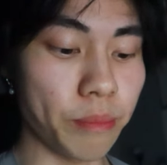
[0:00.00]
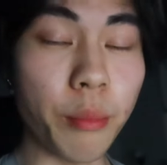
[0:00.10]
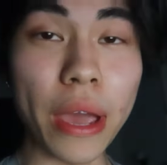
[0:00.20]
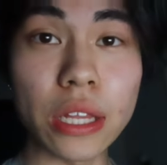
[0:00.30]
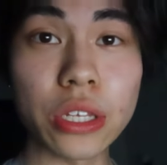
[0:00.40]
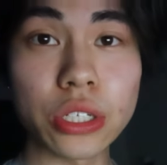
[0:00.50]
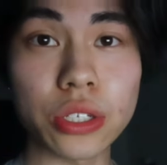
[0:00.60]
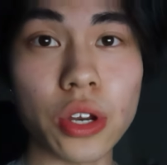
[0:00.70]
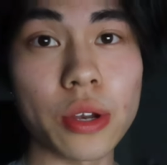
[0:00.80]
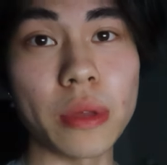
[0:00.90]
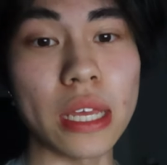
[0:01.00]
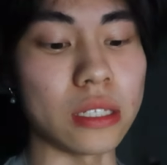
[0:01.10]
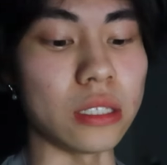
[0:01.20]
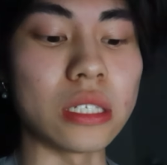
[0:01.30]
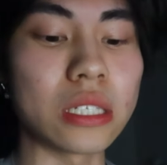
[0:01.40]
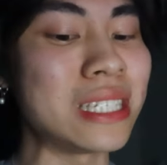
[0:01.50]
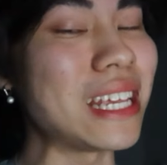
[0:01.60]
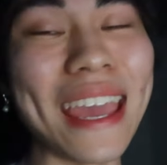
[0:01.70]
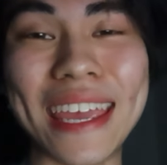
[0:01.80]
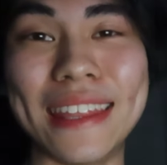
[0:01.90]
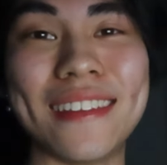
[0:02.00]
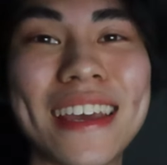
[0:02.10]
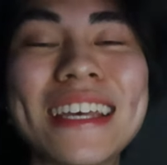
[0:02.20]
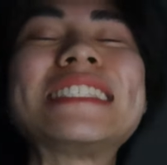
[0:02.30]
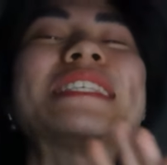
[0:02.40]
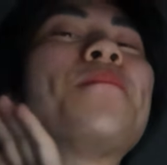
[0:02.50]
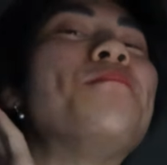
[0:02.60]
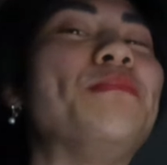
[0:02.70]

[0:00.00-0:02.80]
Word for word: main dish is gonna be insane. It's the